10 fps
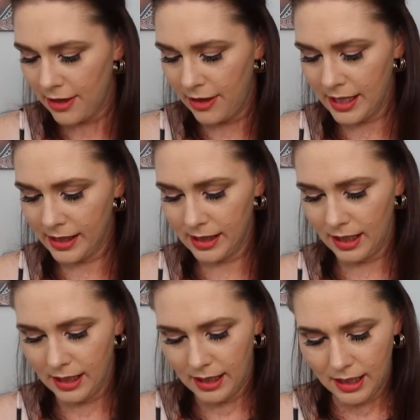This,
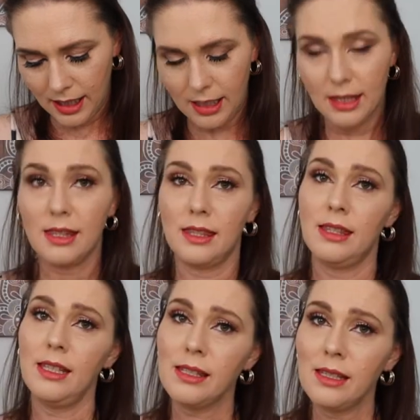
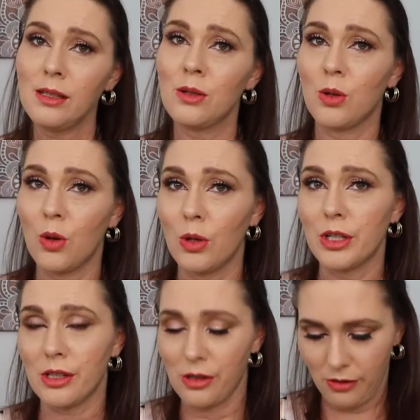this is a
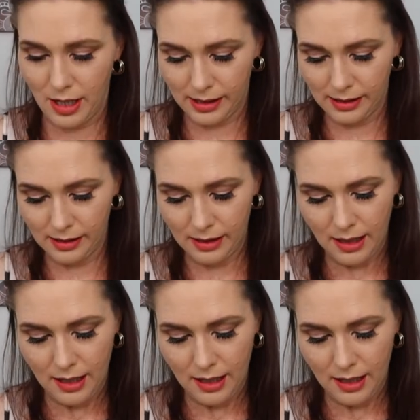gorgeous dress.